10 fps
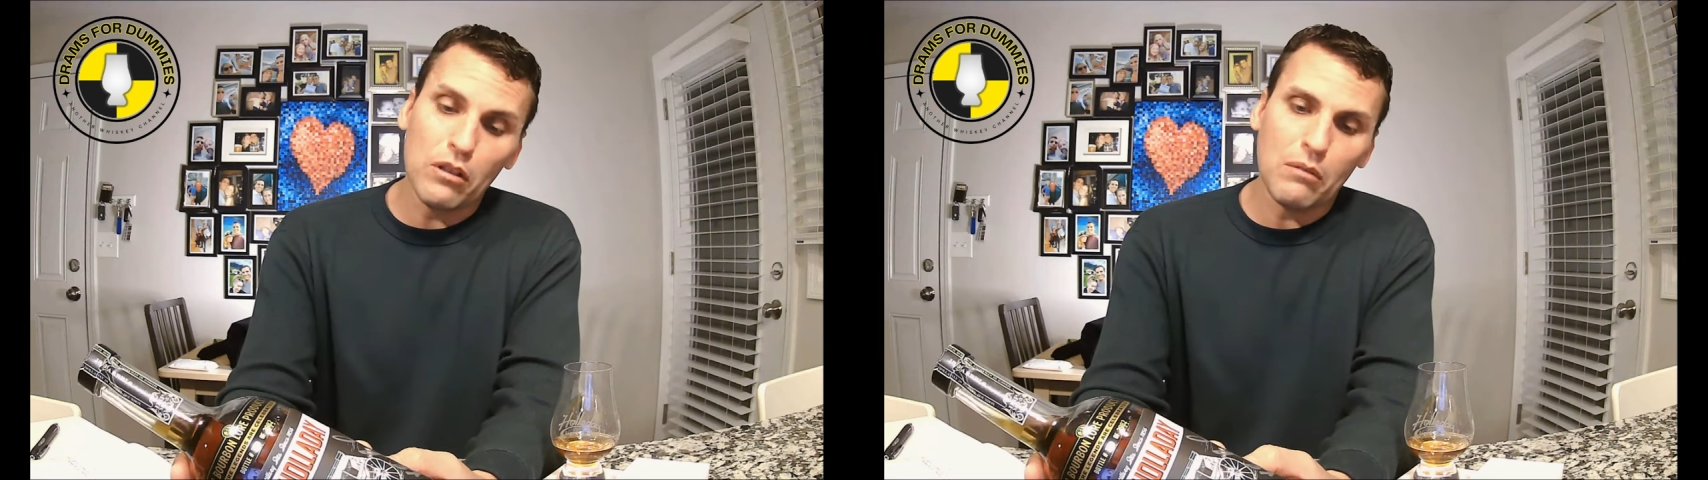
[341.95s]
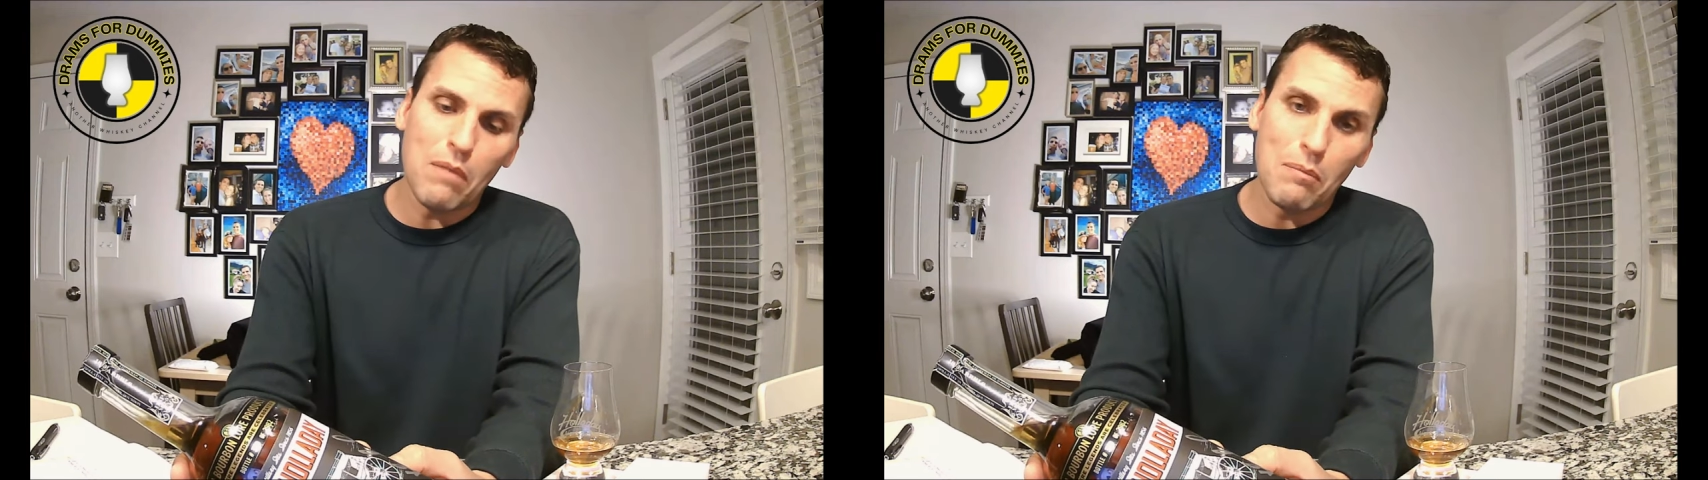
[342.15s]

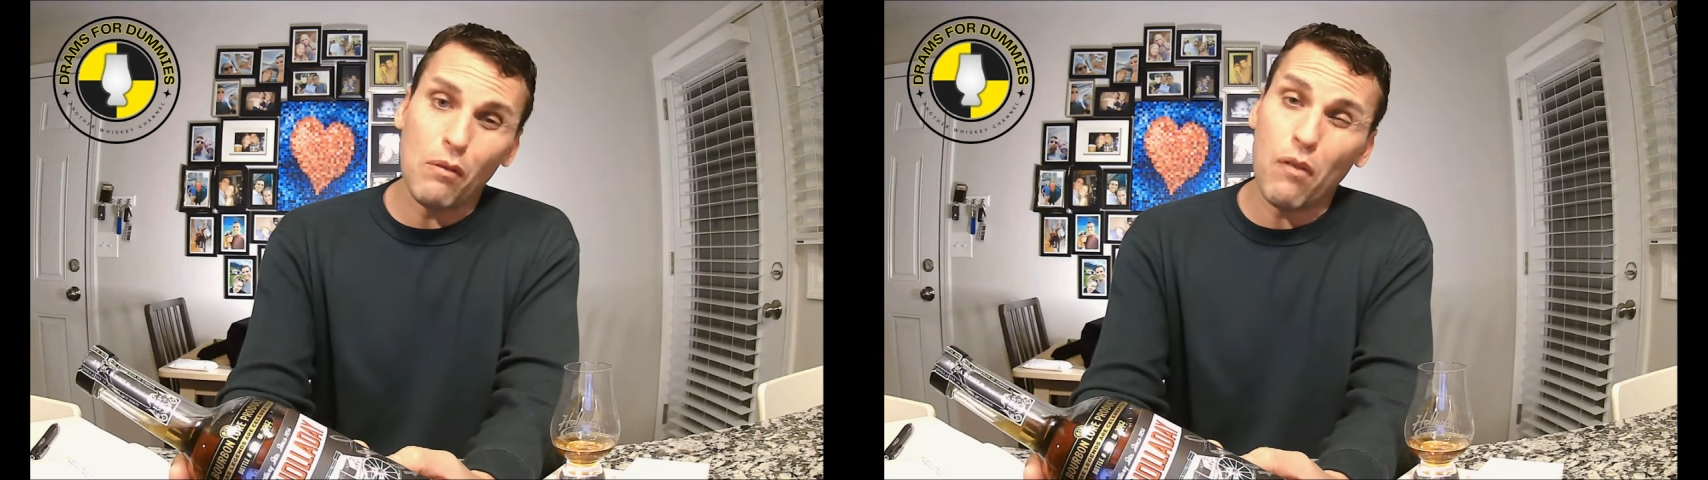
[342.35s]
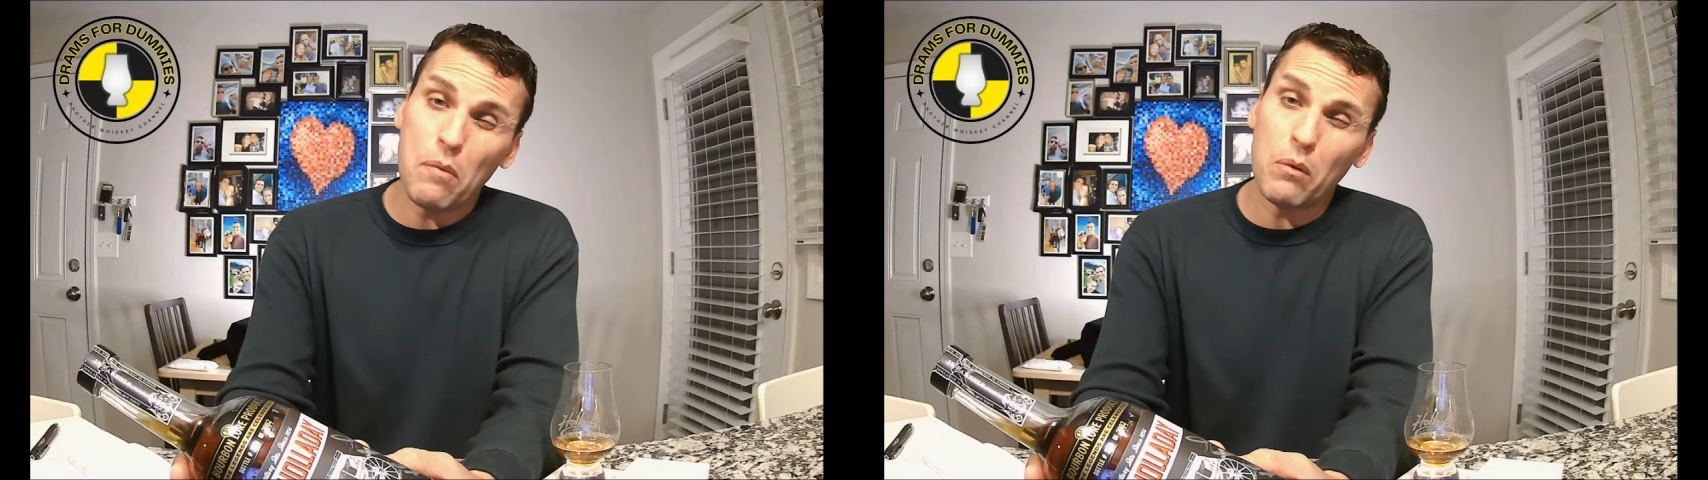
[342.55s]
it, maybe
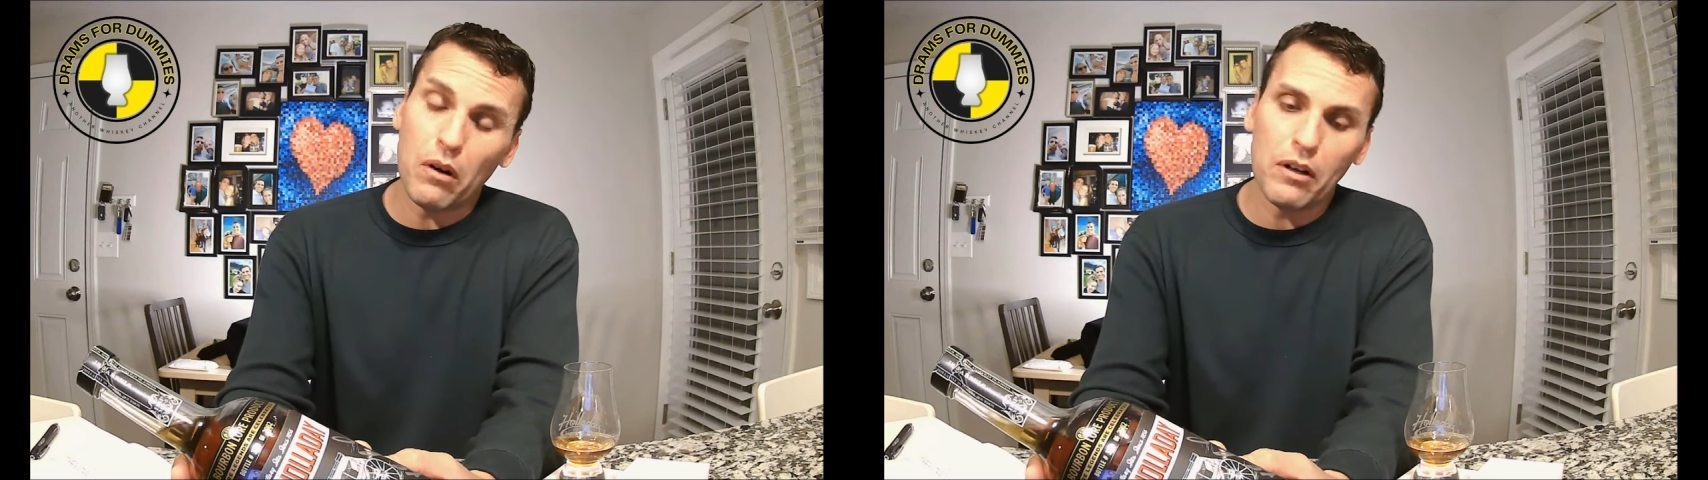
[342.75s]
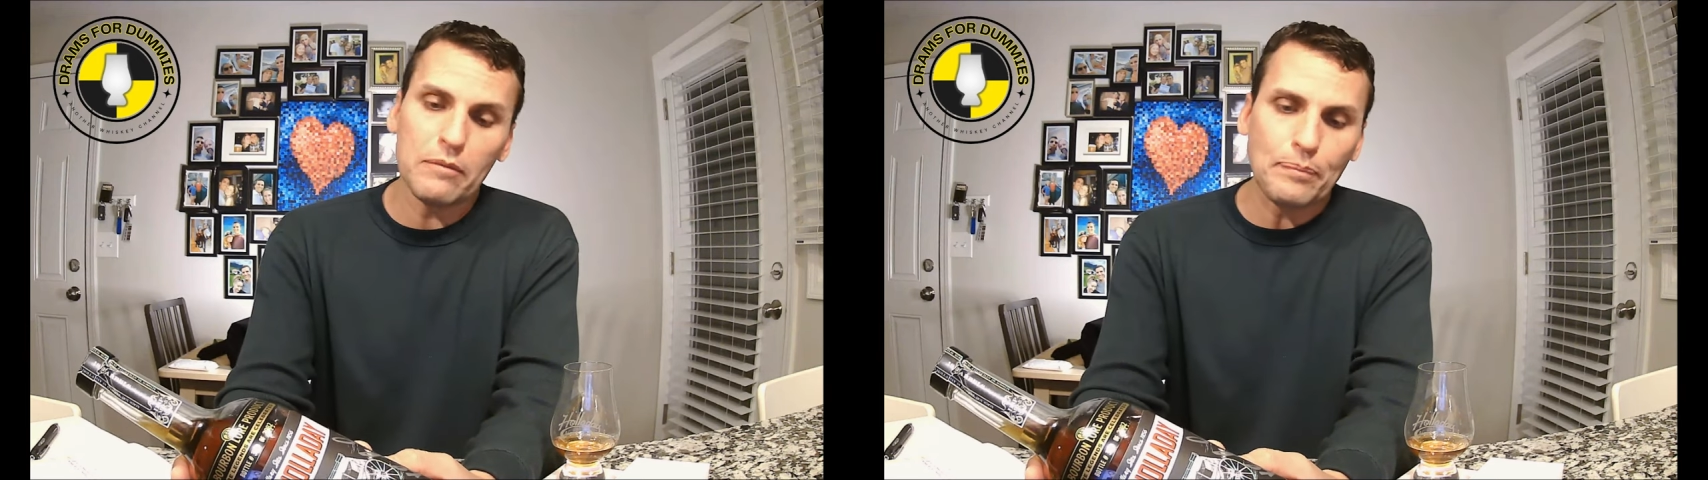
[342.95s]

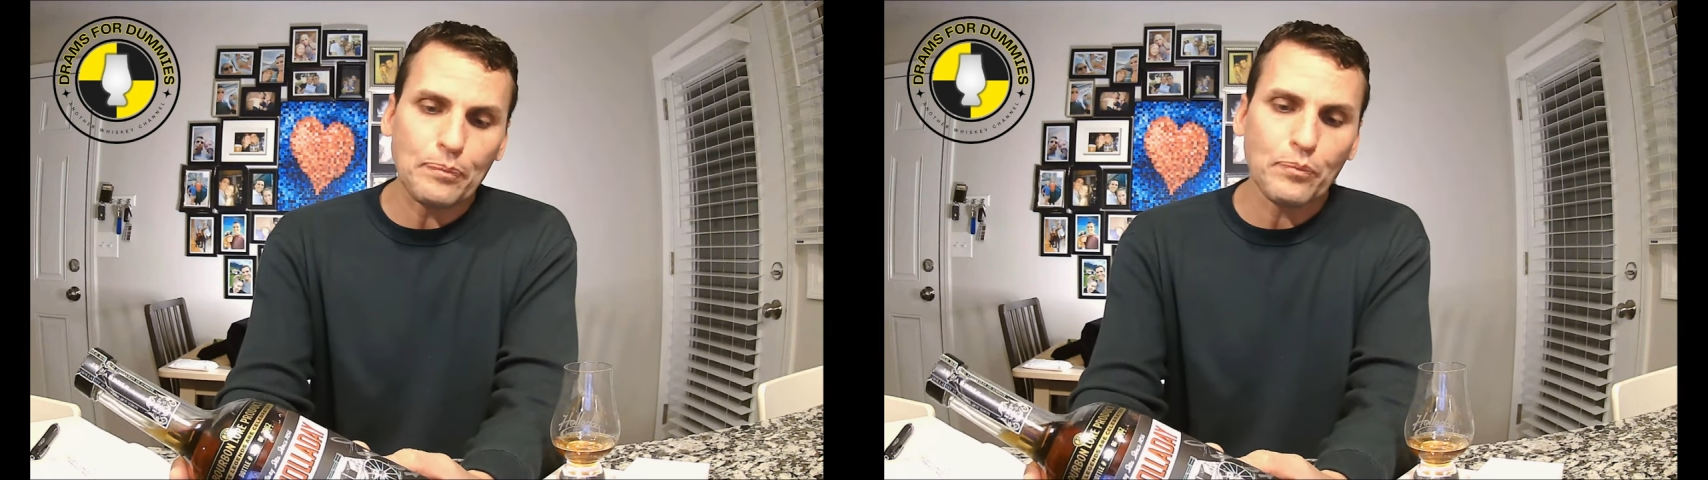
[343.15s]
February.